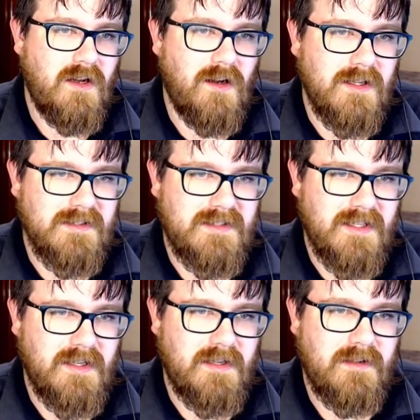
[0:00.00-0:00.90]
I
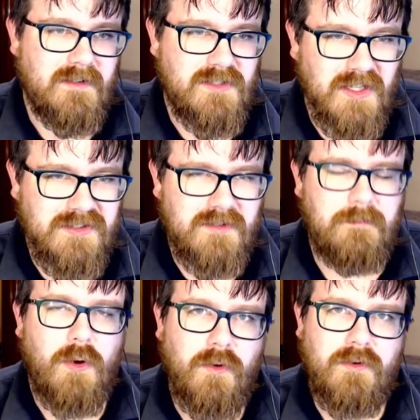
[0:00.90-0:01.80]
instead just
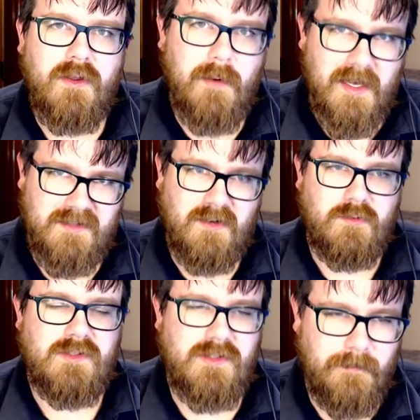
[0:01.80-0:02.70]
put the
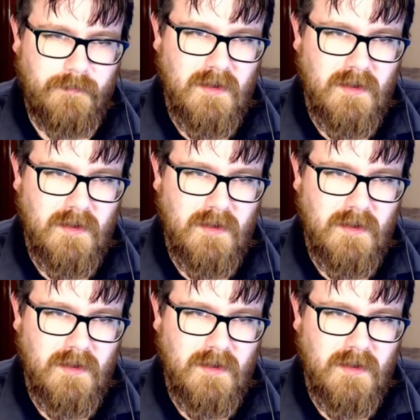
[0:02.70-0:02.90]
placeholders.